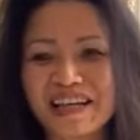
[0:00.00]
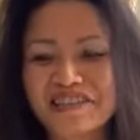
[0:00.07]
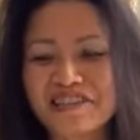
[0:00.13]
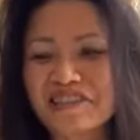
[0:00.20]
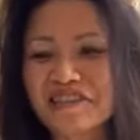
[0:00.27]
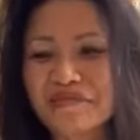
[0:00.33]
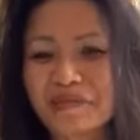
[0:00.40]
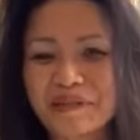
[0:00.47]

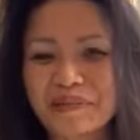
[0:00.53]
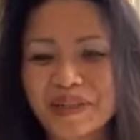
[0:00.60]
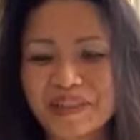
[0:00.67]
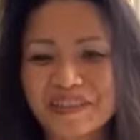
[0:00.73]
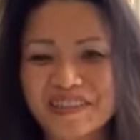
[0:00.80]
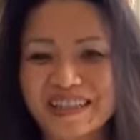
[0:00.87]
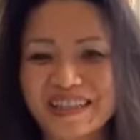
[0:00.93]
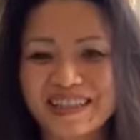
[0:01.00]
Asian women
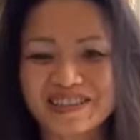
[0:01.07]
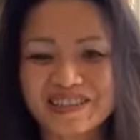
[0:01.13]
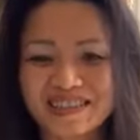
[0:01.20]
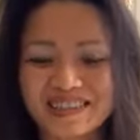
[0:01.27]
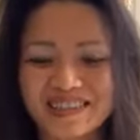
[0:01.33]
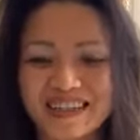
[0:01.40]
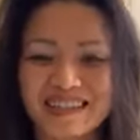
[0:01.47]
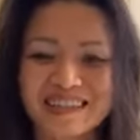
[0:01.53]
or
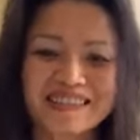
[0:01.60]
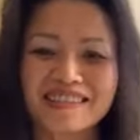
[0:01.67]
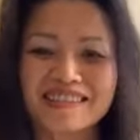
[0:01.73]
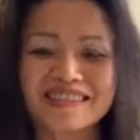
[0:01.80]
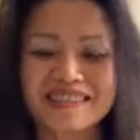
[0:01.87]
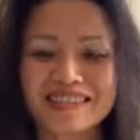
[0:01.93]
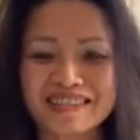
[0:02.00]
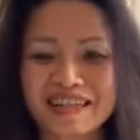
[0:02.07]
Asian
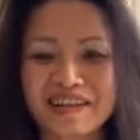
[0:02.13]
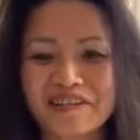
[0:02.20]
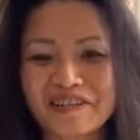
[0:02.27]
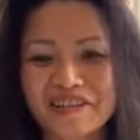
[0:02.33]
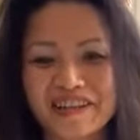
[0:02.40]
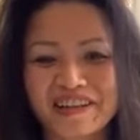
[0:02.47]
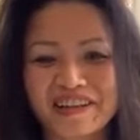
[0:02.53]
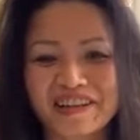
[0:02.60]
audiences out
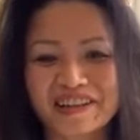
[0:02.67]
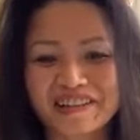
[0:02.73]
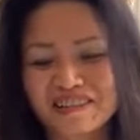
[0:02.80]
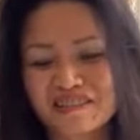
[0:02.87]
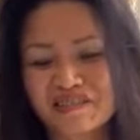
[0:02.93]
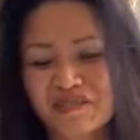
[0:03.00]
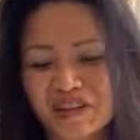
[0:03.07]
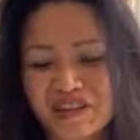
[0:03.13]
there,
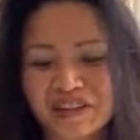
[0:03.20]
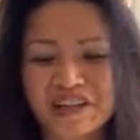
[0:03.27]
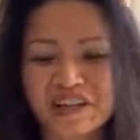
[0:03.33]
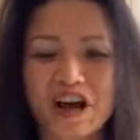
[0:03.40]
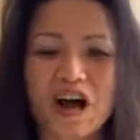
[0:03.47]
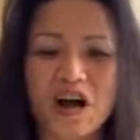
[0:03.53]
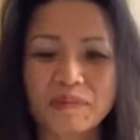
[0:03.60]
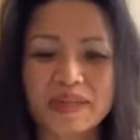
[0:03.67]
it's fairly
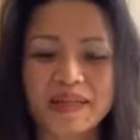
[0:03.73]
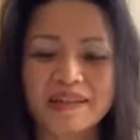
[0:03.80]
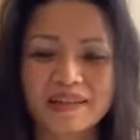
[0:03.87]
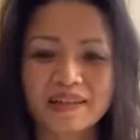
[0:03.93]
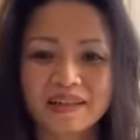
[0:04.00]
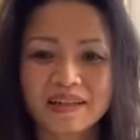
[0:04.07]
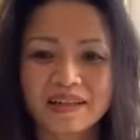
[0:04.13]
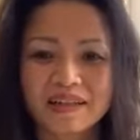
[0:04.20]
common.
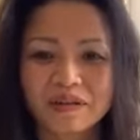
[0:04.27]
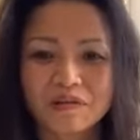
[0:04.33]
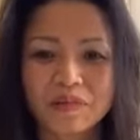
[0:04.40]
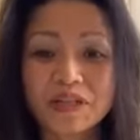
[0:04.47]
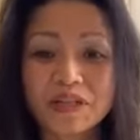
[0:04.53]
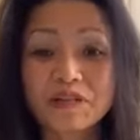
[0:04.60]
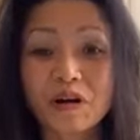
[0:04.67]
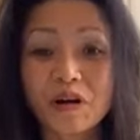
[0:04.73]

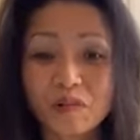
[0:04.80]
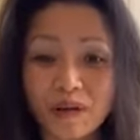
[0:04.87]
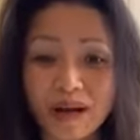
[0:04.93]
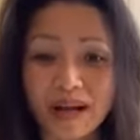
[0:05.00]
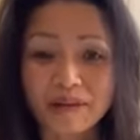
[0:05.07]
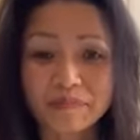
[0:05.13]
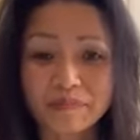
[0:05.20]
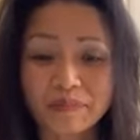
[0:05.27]
We grow
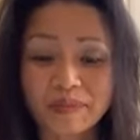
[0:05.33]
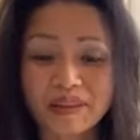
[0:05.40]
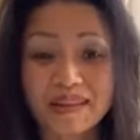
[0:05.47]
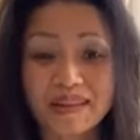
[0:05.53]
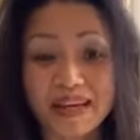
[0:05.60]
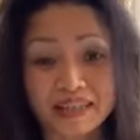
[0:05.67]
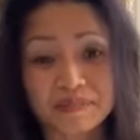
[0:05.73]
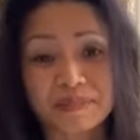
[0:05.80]
up with
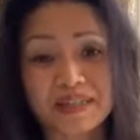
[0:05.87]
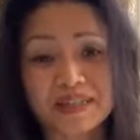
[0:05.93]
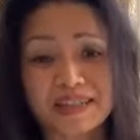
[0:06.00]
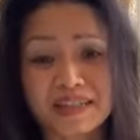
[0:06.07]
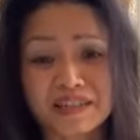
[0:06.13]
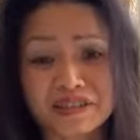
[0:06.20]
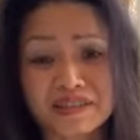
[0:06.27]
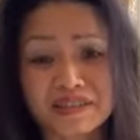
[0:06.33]
the
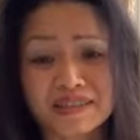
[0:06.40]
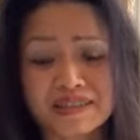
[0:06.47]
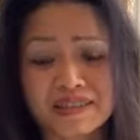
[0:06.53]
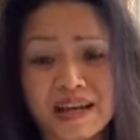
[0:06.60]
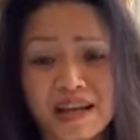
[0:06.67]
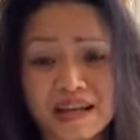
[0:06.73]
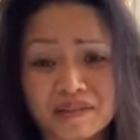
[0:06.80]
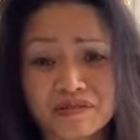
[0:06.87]
expectations
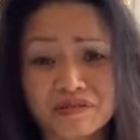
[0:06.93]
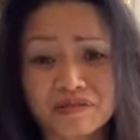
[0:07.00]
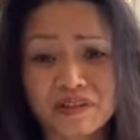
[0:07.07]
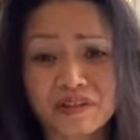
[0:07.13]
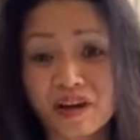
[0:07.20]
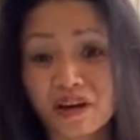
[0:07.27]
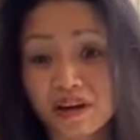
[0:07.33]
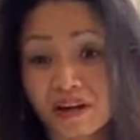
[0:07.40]
of
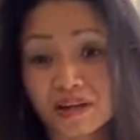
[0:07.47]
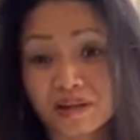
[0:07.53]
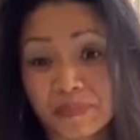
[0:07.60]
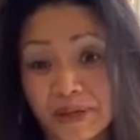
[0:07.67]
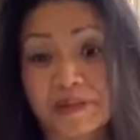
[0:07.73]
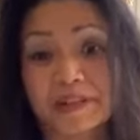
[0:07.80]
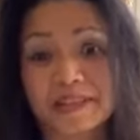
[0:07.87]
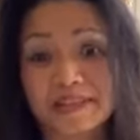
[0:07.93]
our
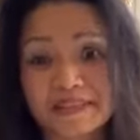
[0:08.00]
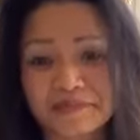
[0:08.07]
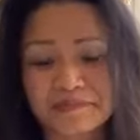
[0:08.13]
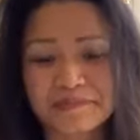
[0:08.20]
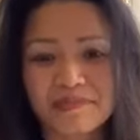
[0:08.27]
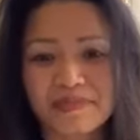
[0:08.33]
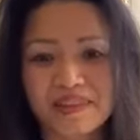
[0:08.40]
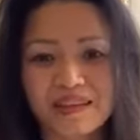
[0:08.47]
parents.
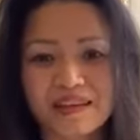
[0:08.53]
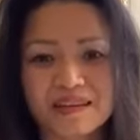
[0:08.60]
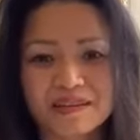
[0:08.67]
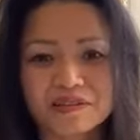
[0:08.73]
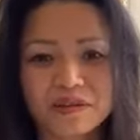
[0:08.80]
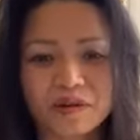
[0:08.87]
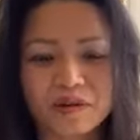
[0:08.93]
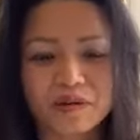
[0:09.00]

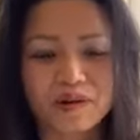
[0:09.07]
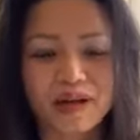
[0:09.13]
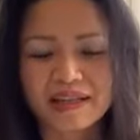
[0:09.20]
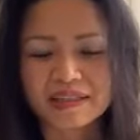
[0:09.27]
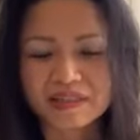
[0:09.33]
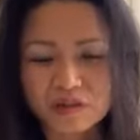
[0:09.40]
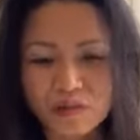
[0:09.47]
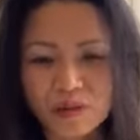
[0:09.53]
So
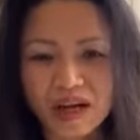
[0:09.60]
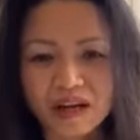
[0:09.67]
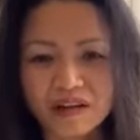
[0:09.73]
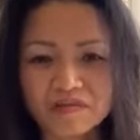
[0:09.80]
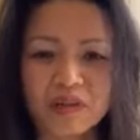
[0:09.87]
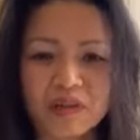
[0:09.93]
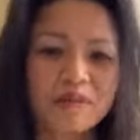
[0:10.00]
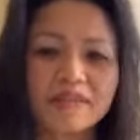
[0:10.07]
at twelve,
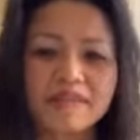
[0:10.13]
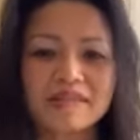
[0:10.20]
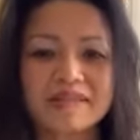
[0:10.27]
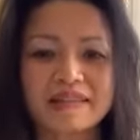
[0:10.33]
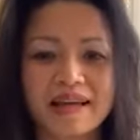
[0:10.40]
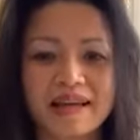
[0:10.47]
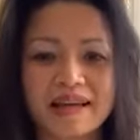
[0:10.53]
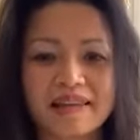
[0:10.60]
I would
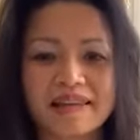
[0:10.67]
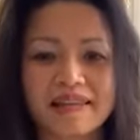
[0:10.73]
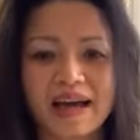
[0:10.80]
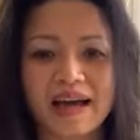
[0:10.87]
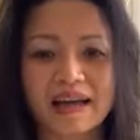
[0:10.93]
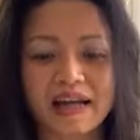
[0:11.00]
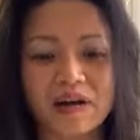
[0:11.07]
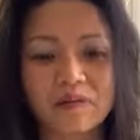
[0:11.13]
say
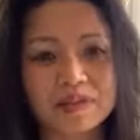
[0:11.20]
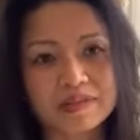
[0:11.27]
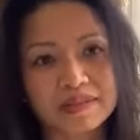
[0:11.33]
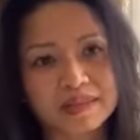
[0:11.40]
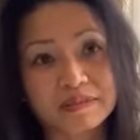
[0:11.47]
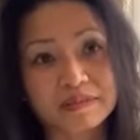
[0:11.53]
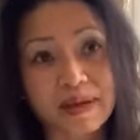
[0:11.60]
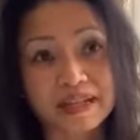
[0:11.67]
that I was
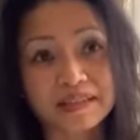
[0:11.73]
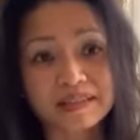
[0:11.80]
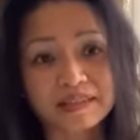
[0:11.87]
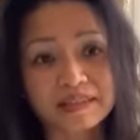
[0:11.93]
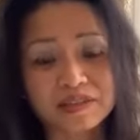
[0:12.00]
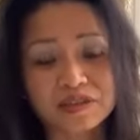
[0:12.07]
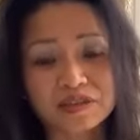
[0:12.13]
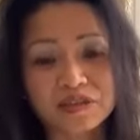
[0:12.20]

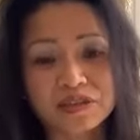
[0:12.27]
expected to